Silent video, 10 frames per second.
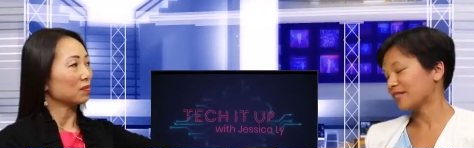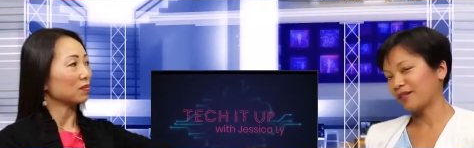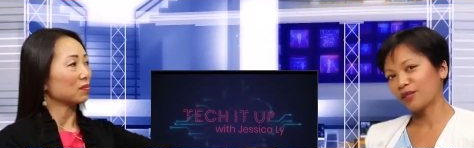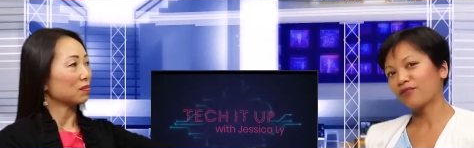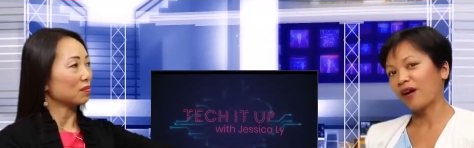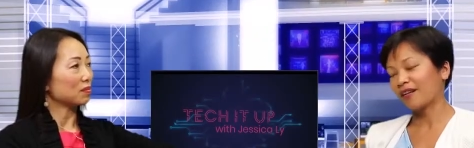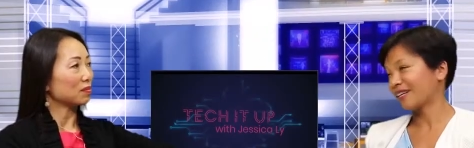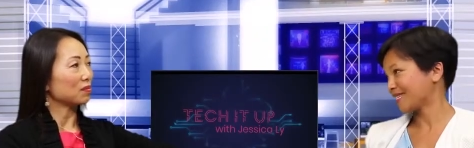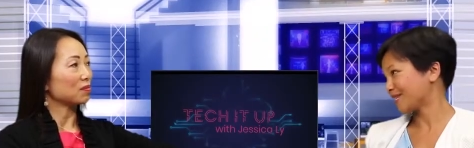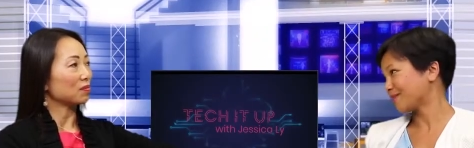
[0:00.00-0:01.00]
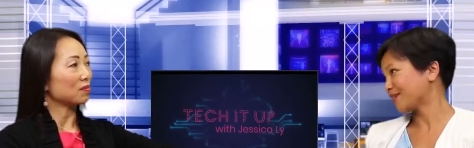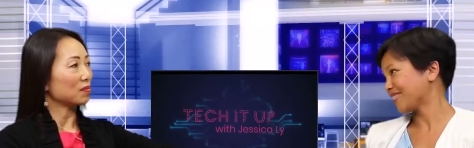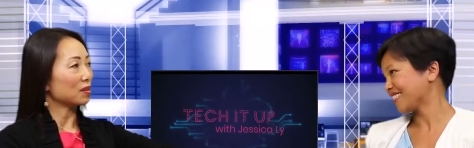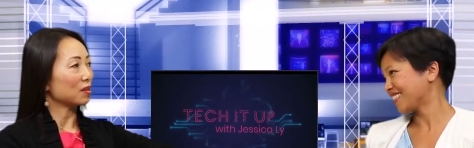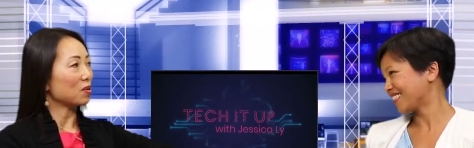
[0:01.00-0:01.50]
Speaker 1: results for our
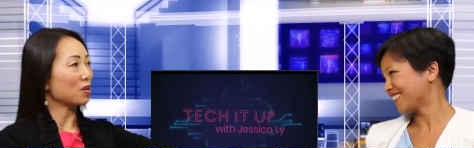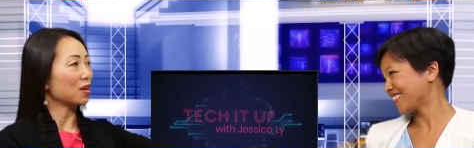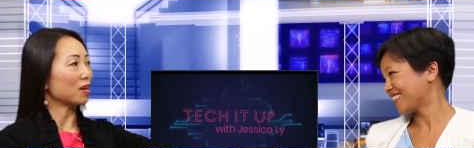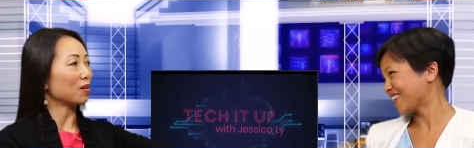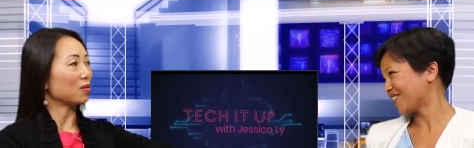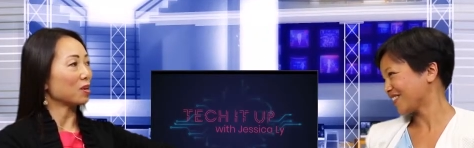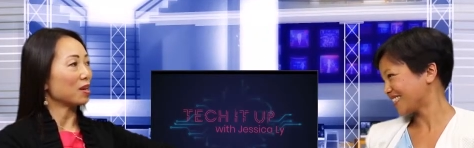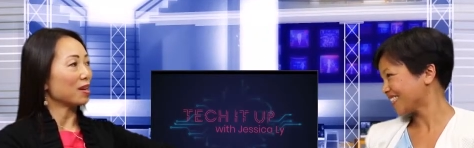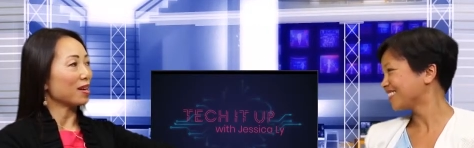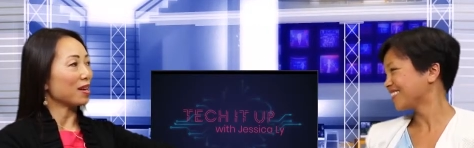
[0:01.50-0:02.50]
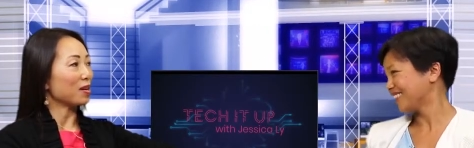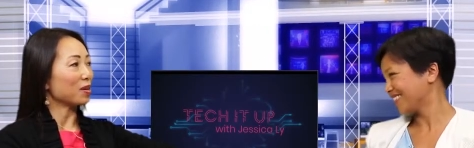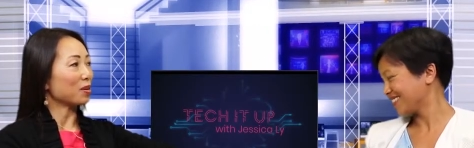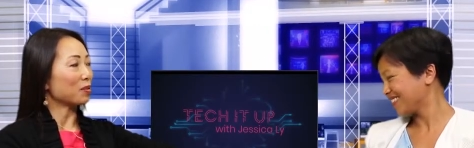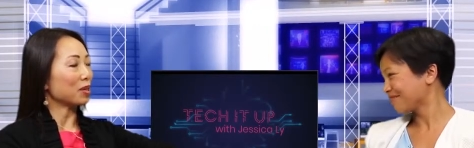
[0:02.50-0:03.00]
customers,
Speaker 2: such okay. as those.
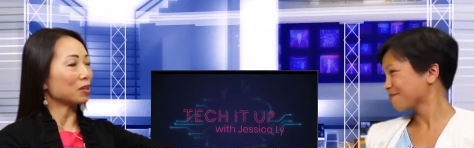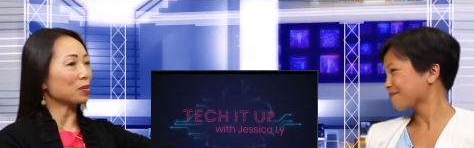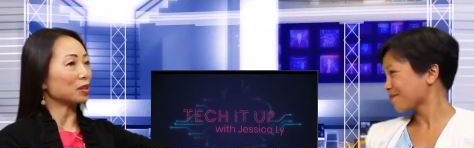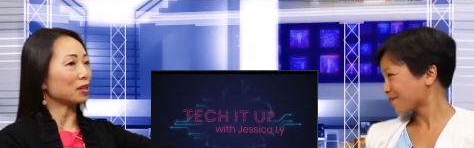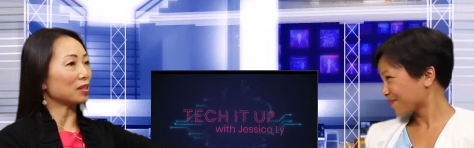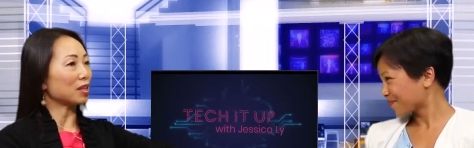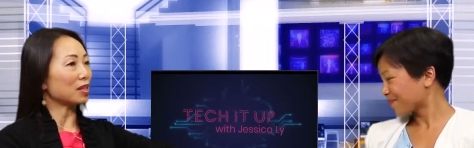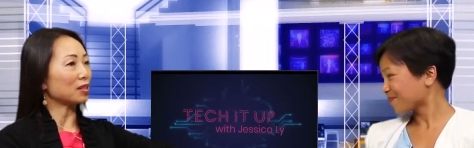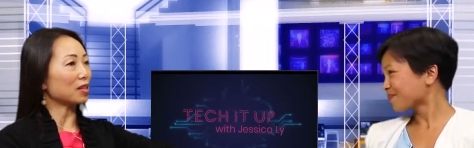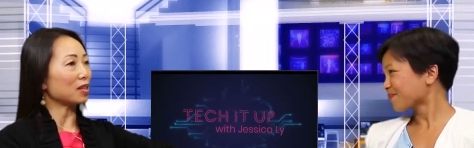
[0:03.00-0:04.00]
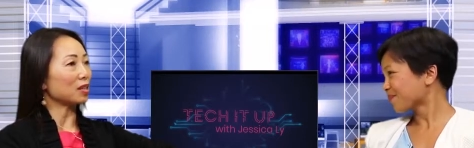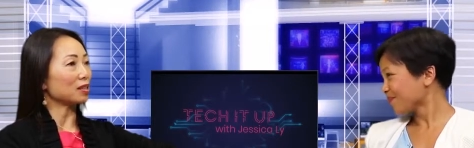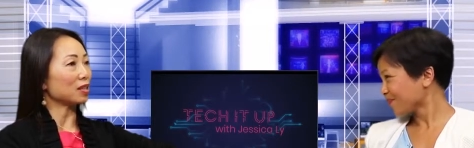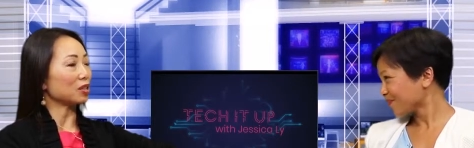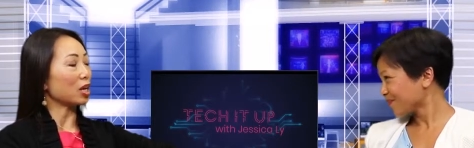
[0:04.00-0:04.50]
And customer success
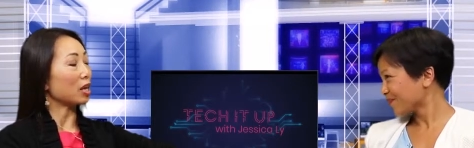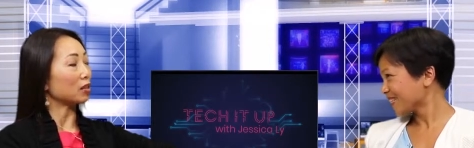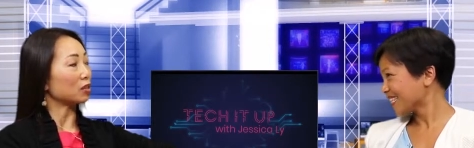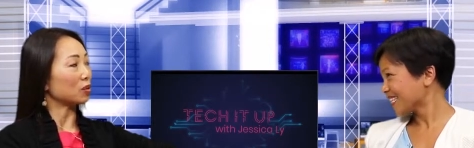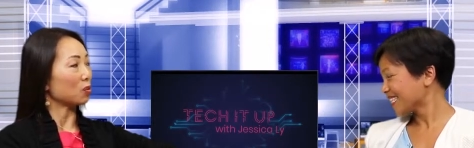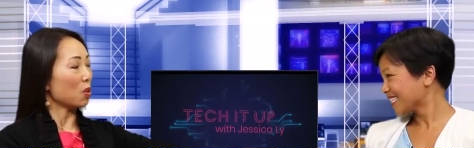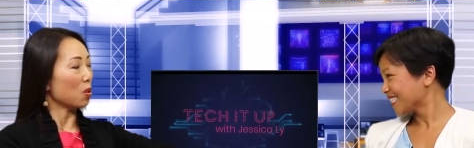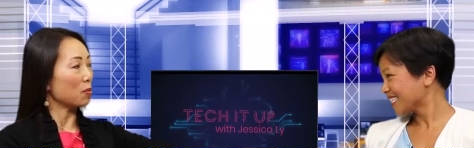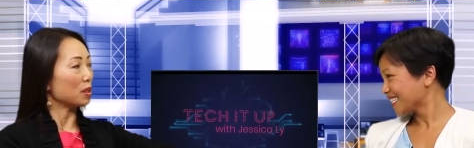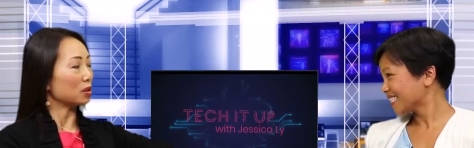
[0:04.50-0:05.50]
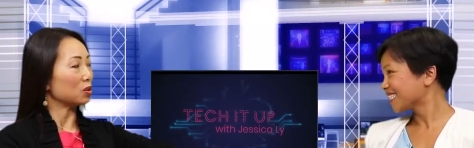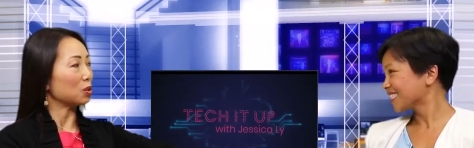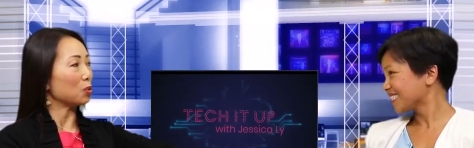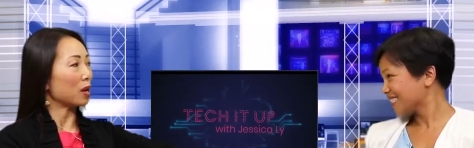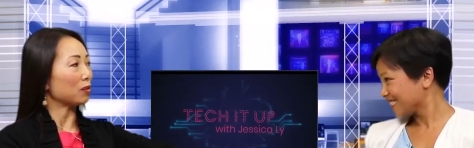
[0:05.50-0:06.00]
is a challenging role
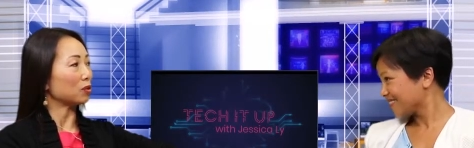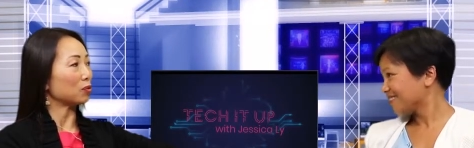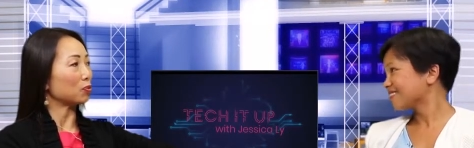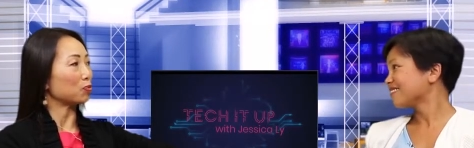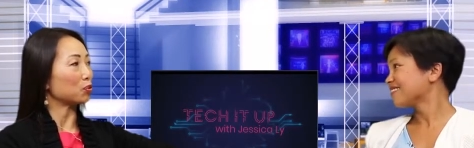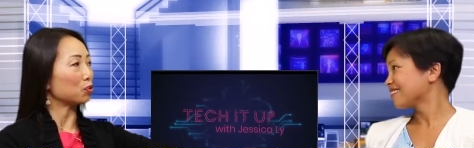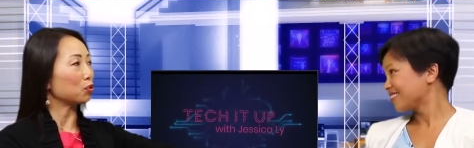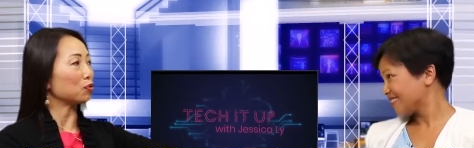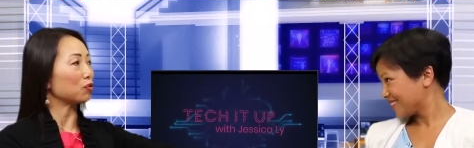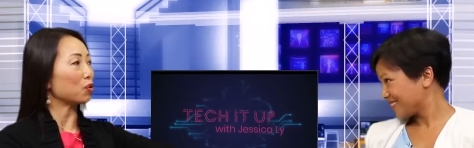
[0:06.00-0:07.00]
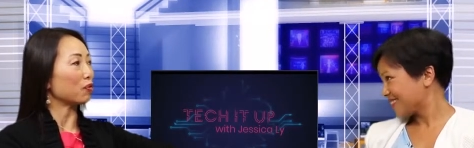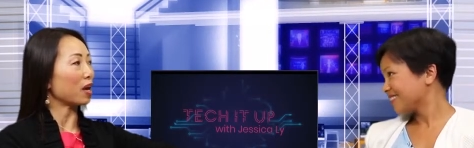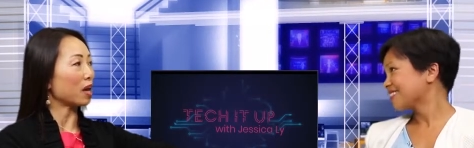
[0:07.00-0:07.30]
because you have to prove your